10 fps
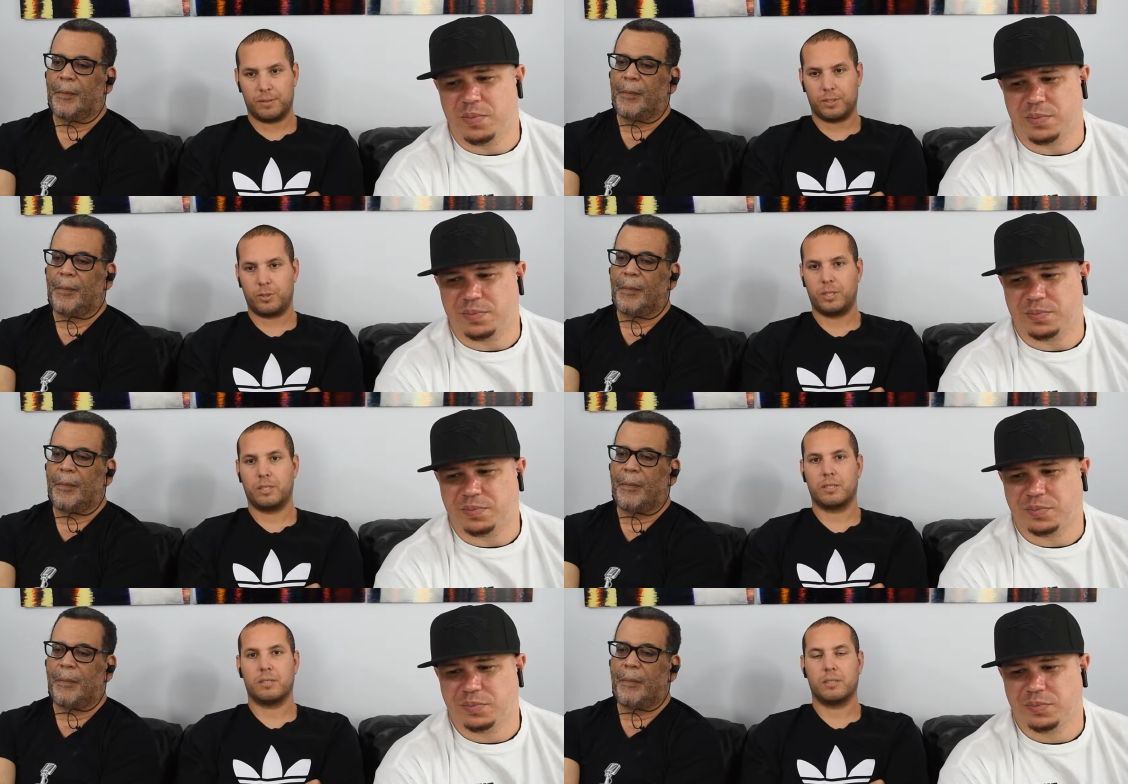Speaker 1: street
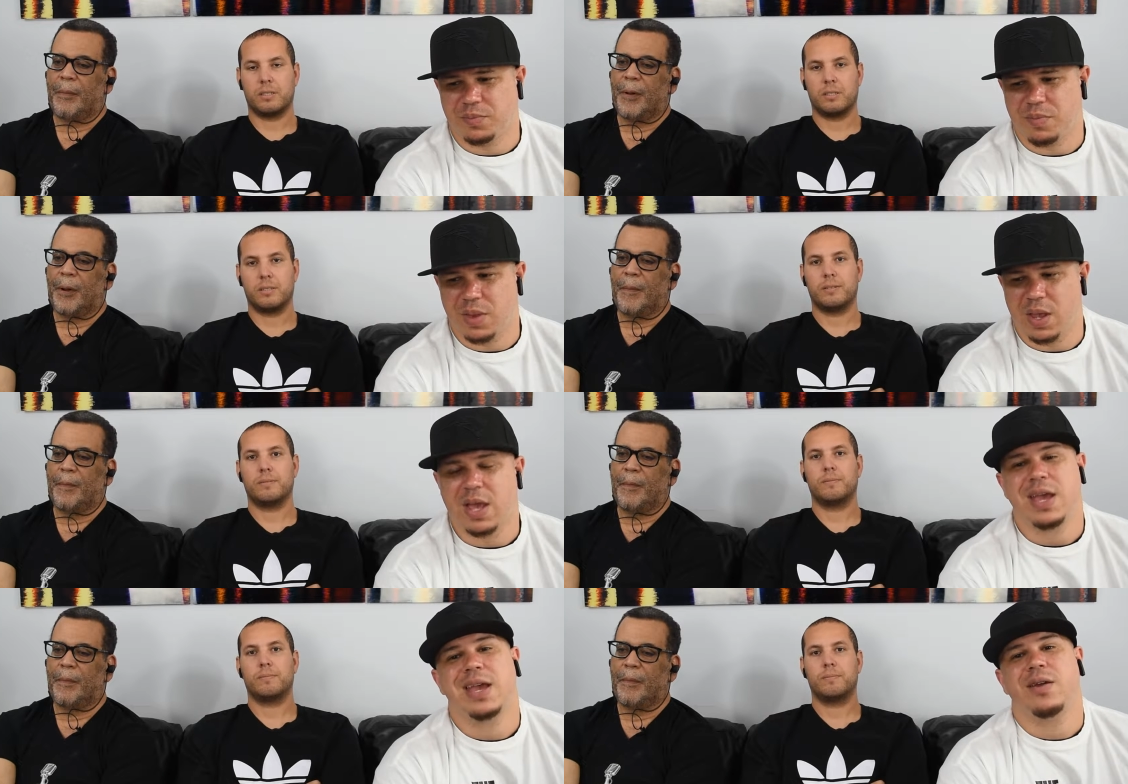justice.
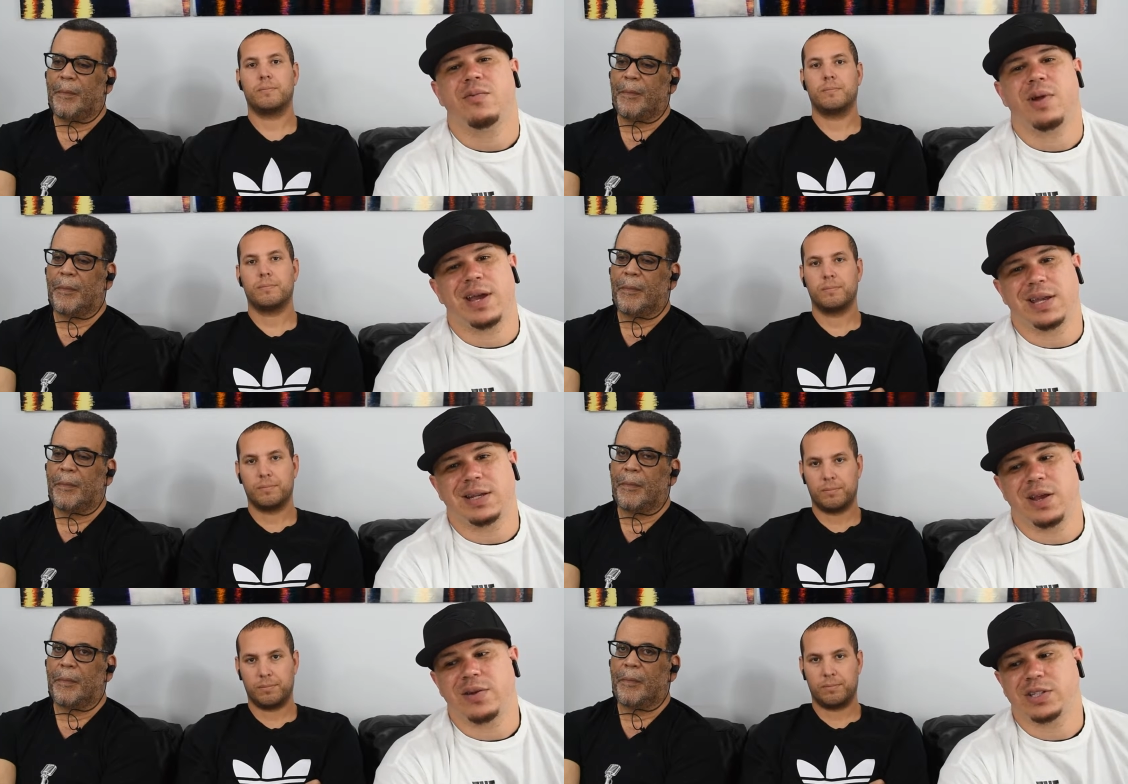
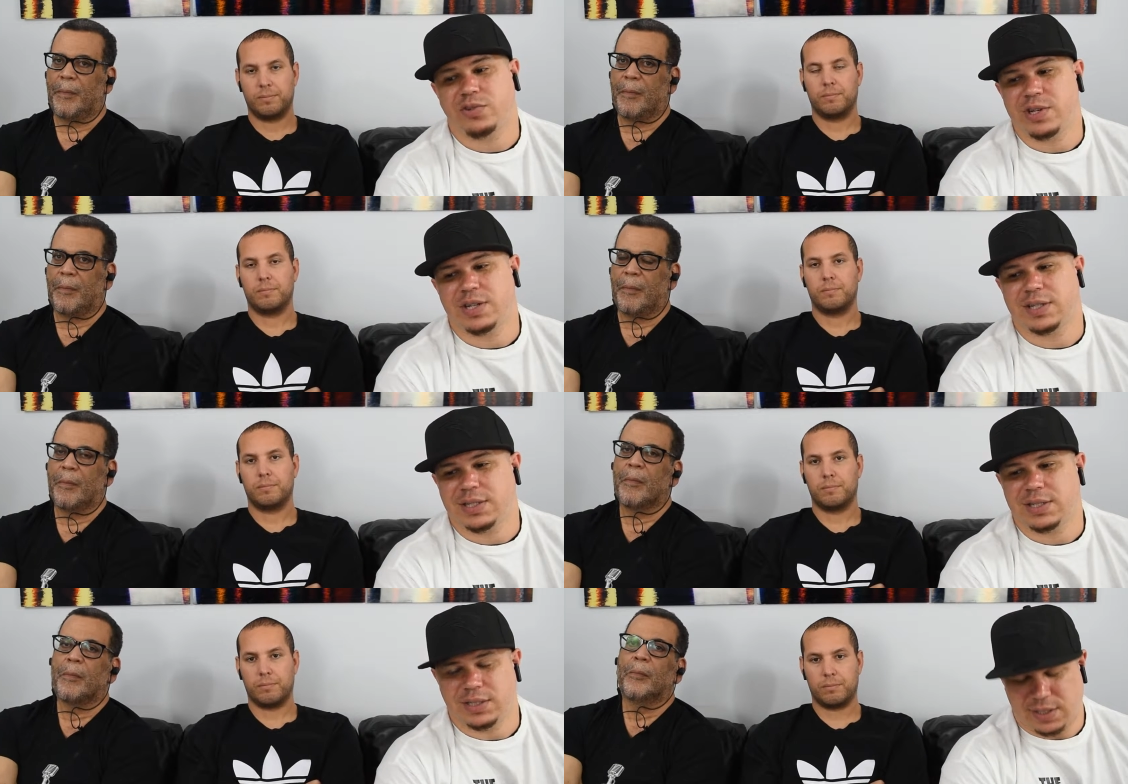
Speaker 2: Right. There is street
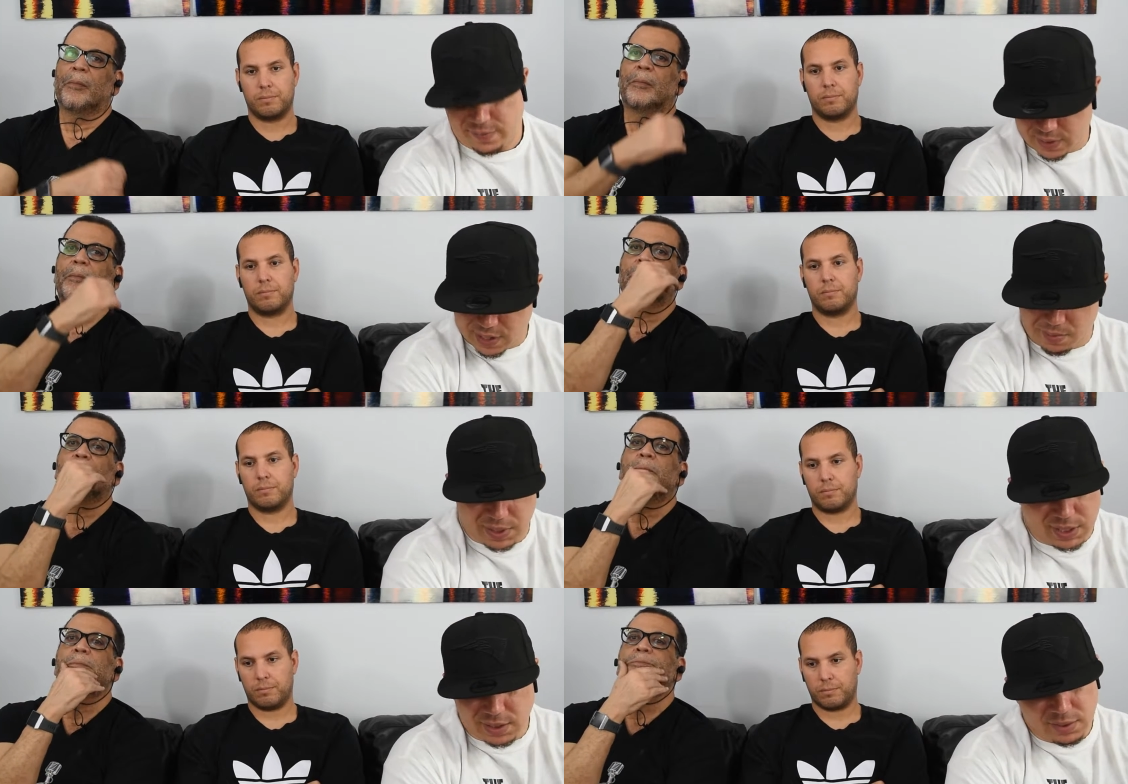justice and stuff like that.
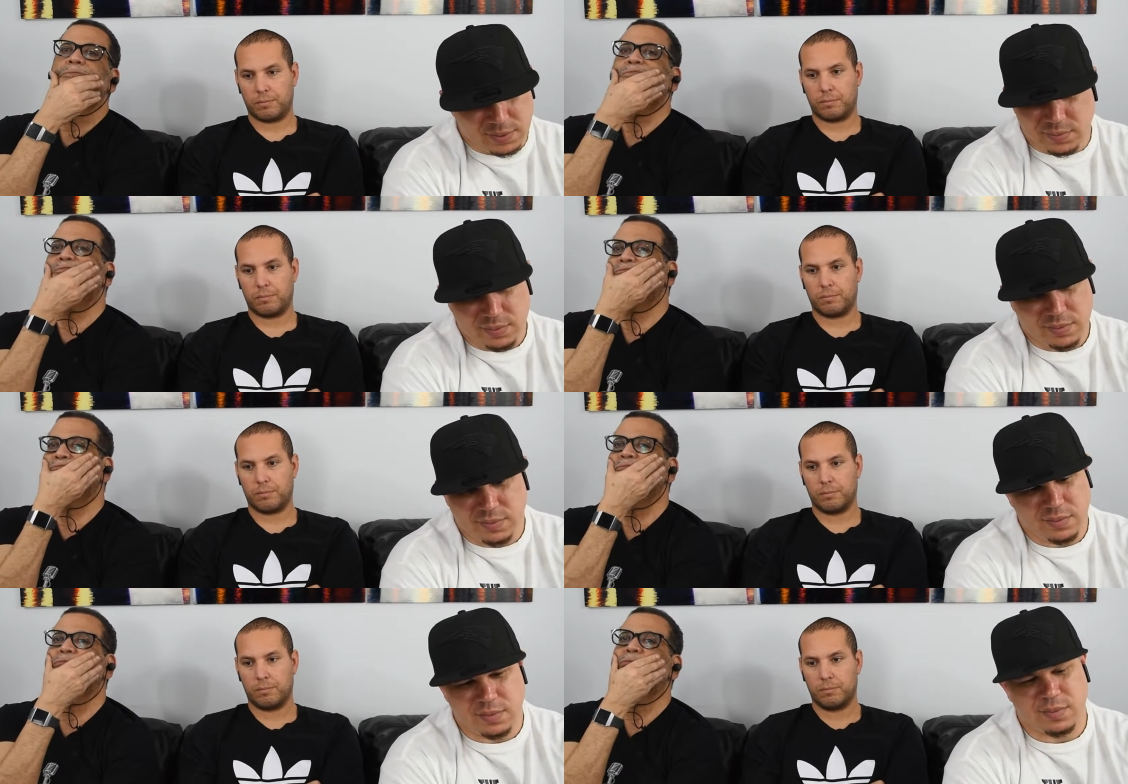But
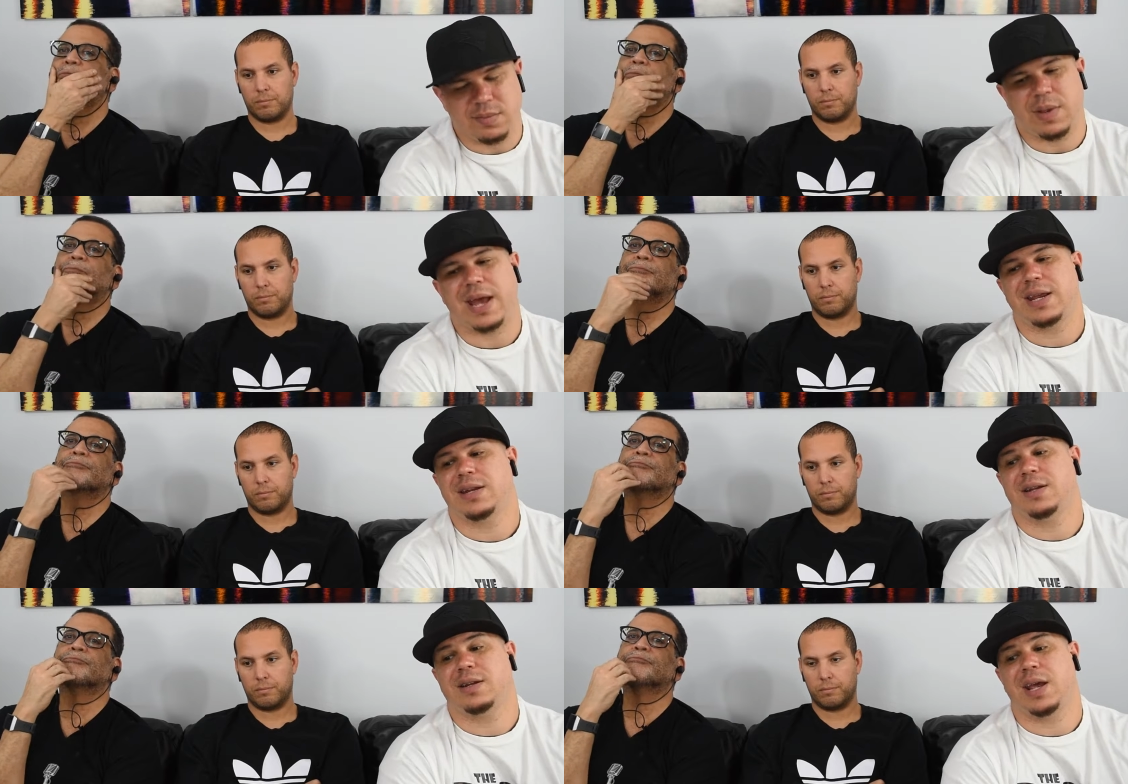at the
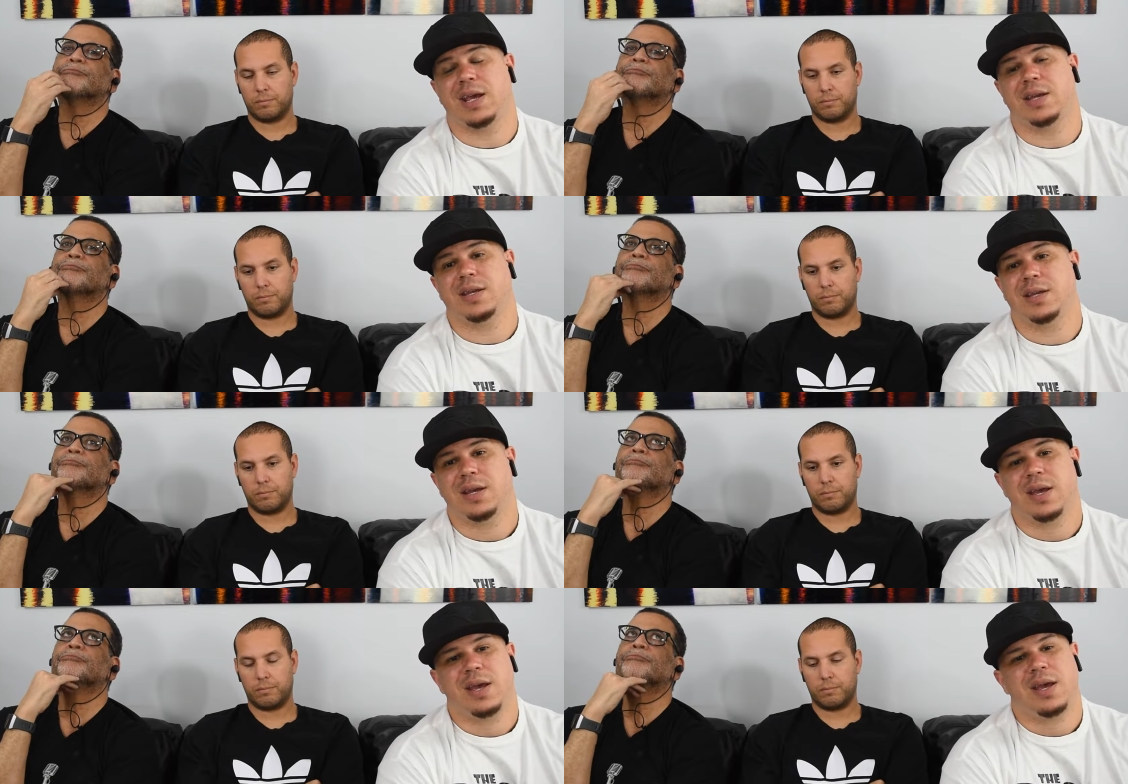end of the day,
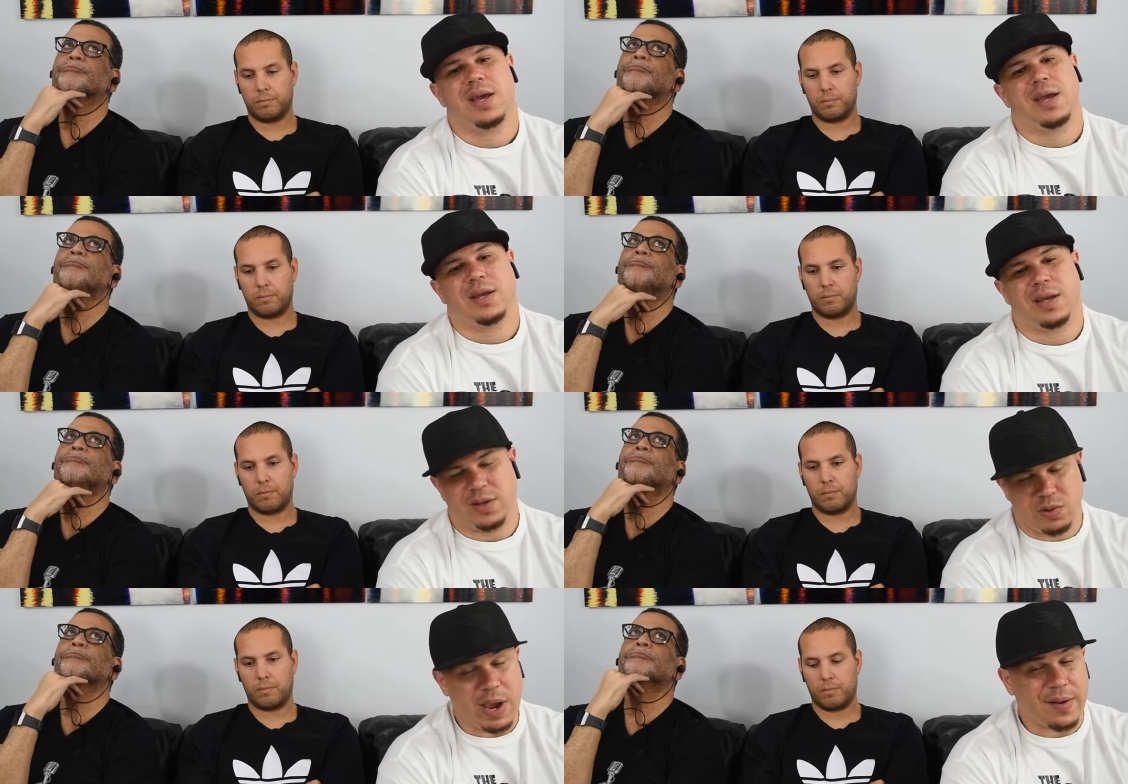
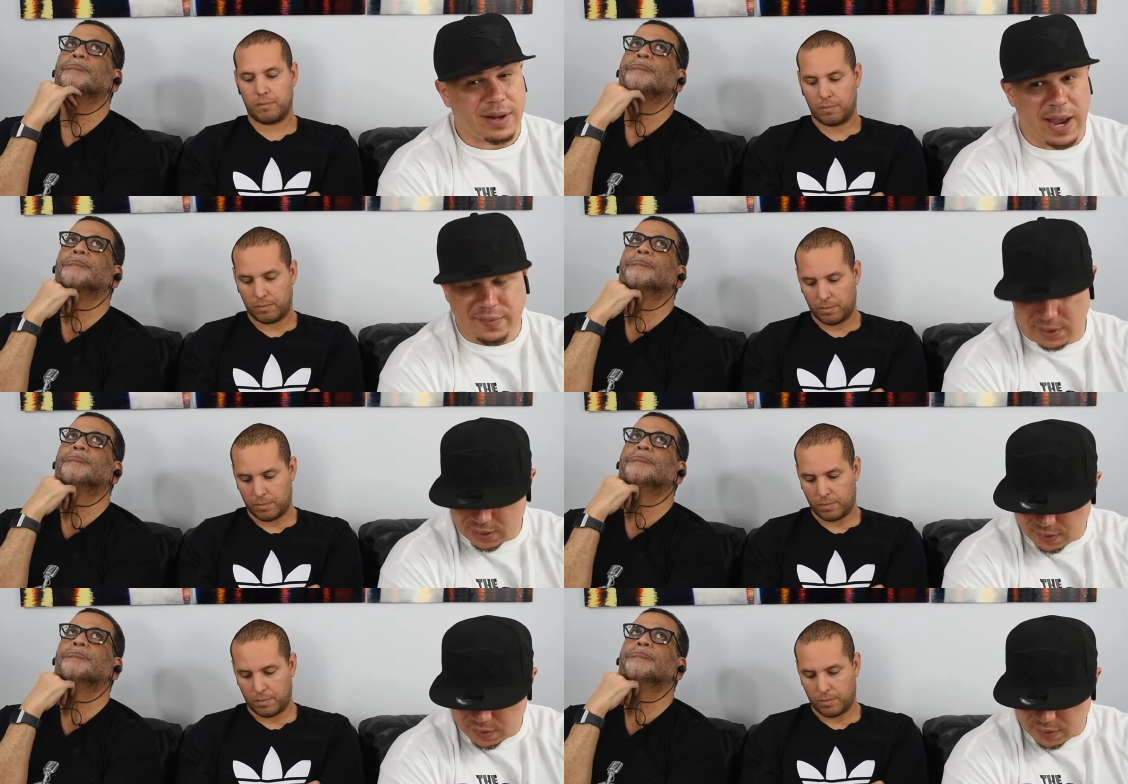you got a life to